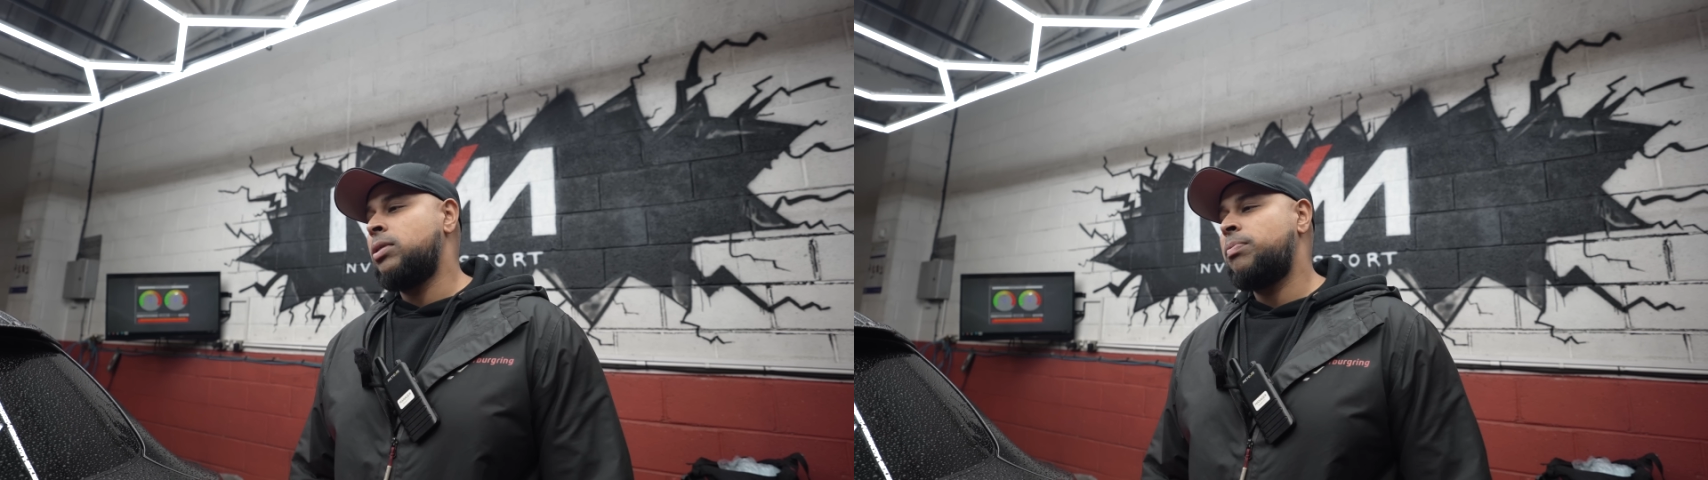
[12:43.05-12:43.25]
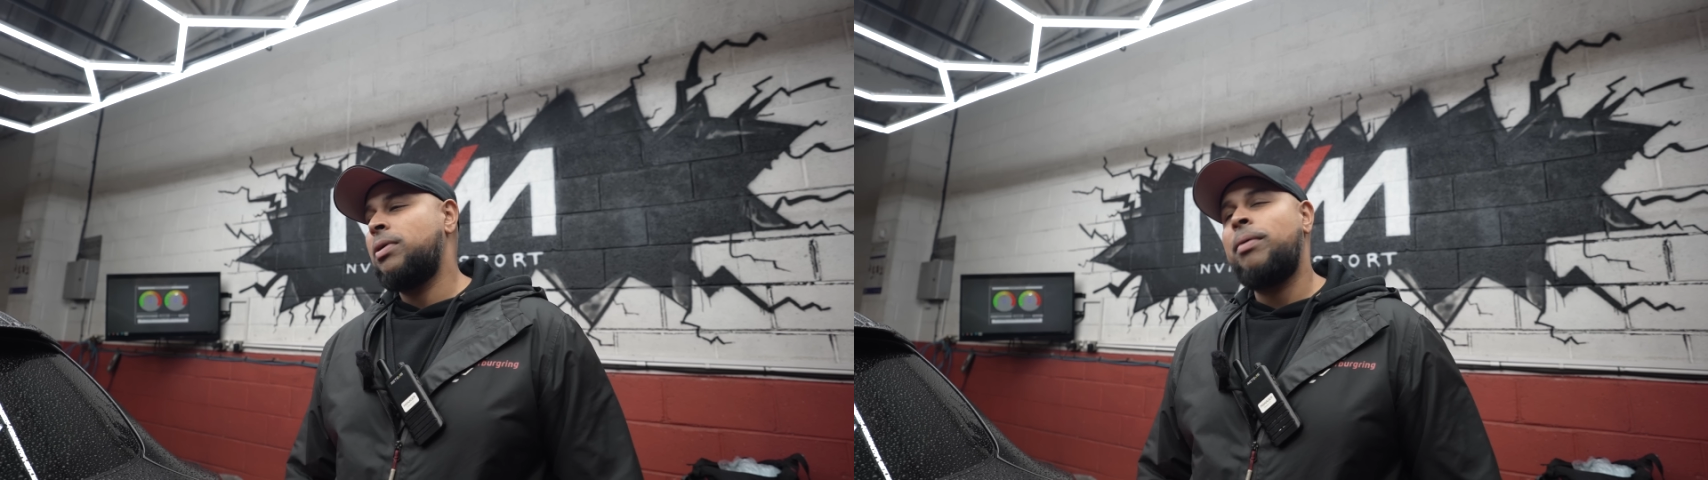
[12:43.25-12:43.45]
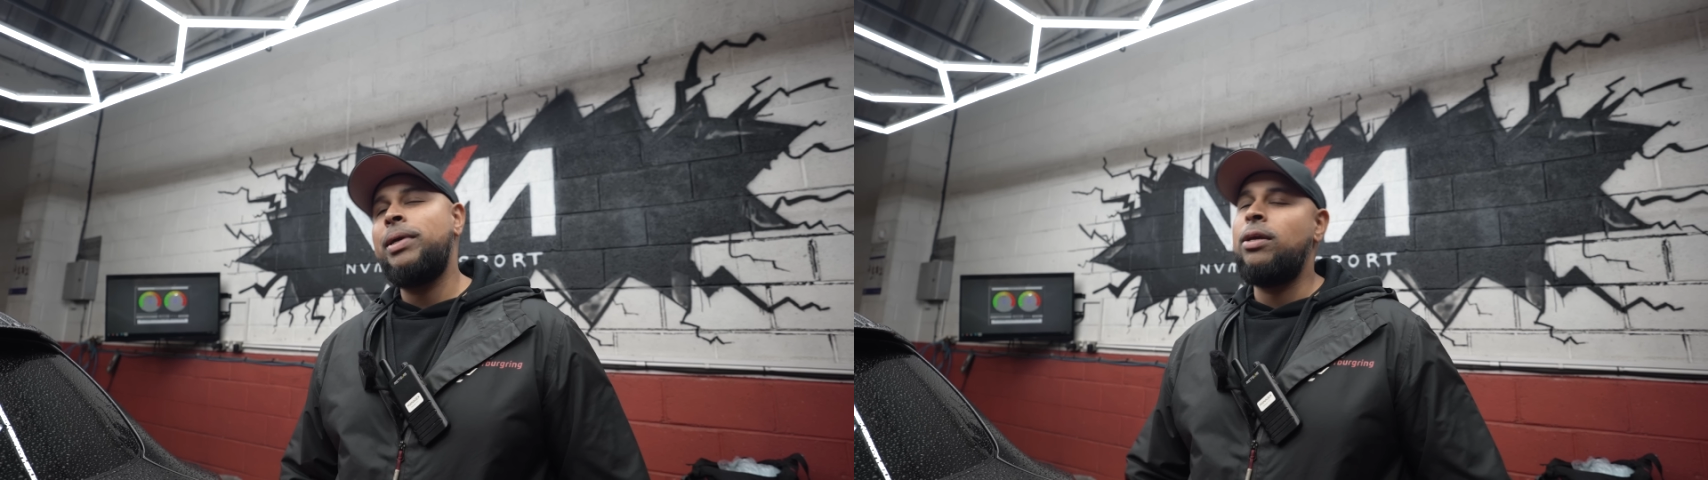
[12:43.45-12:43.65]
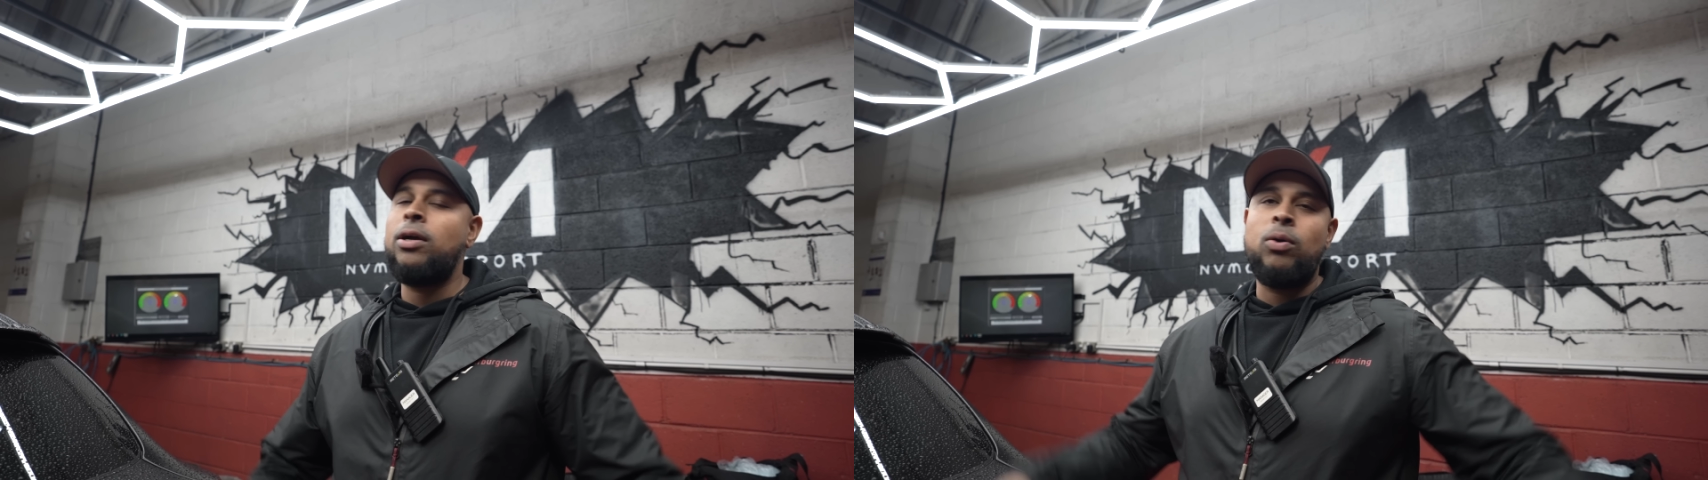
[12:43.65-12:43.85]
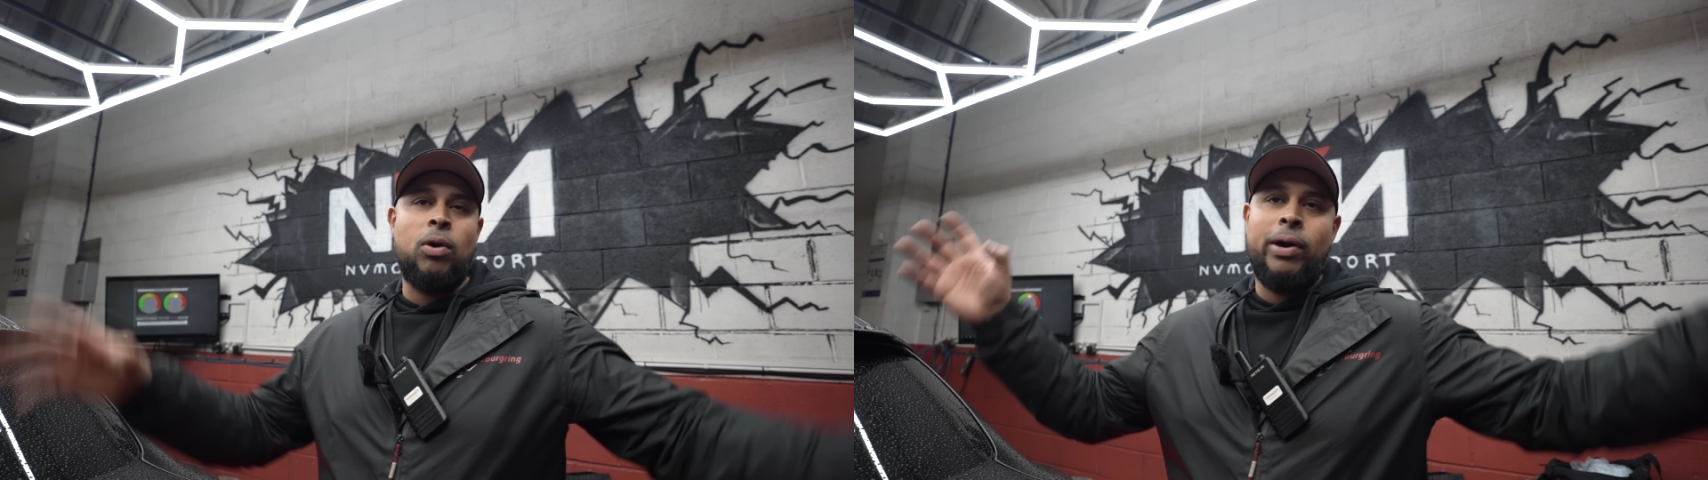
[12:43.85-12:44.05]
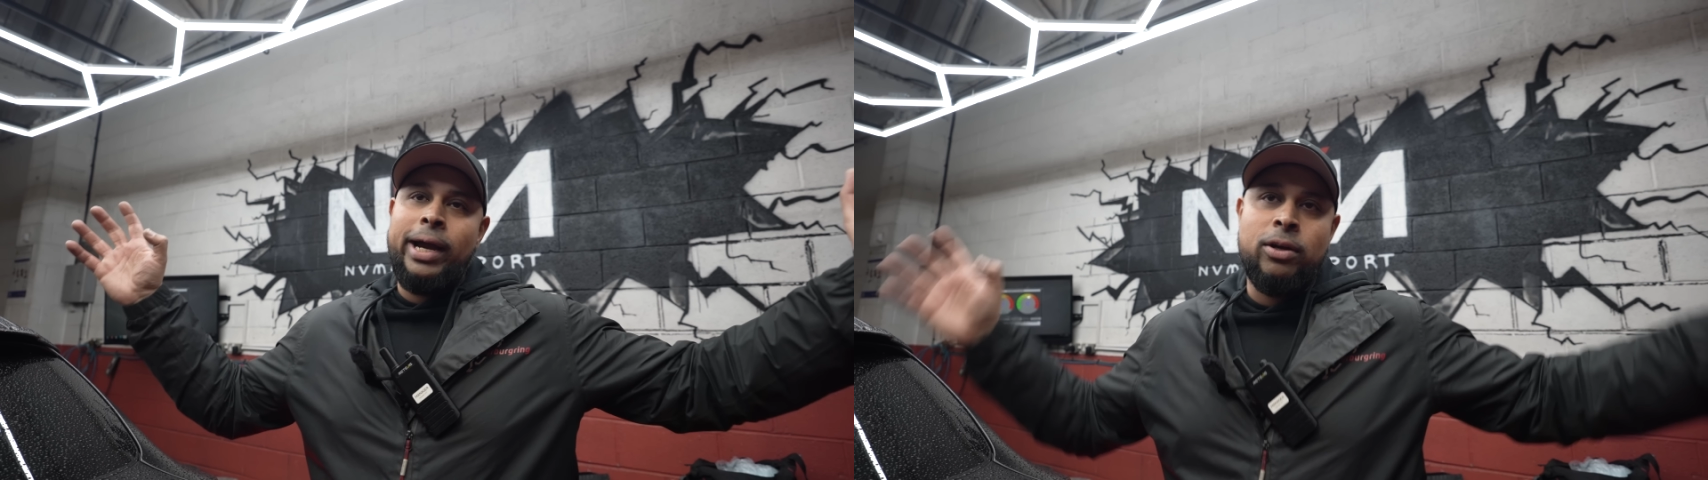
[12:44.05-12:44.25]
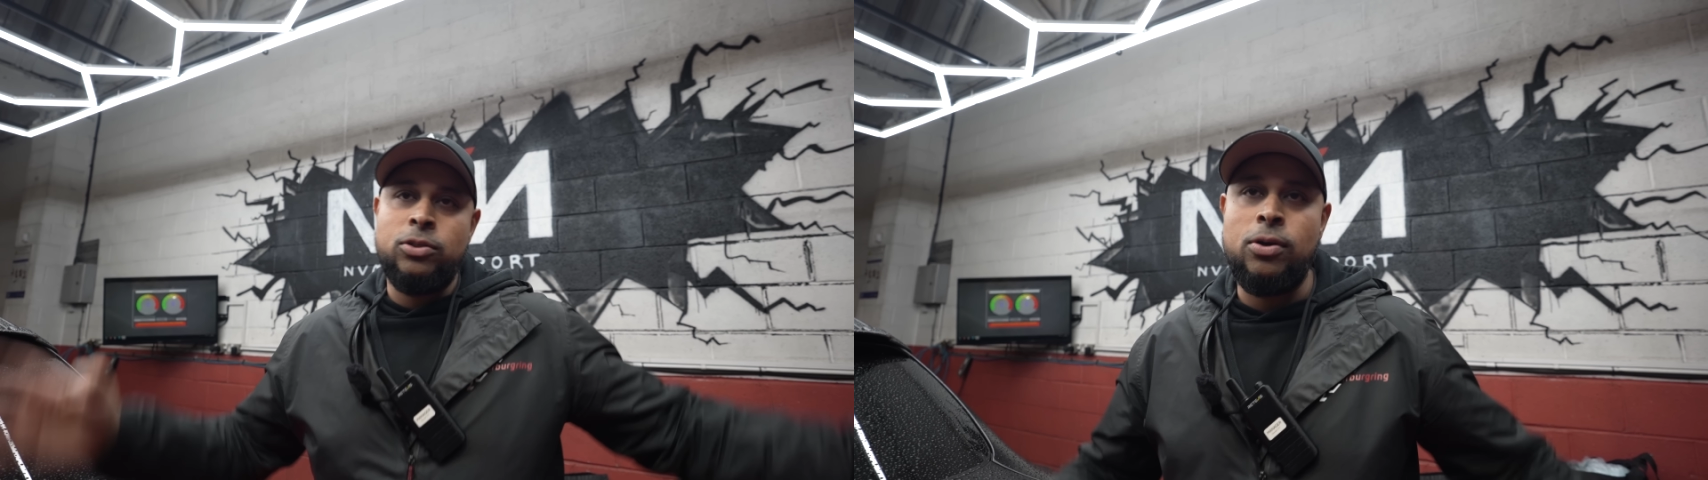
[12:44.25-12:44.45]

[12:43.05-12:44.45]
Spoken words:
But, I mean, you could quote 800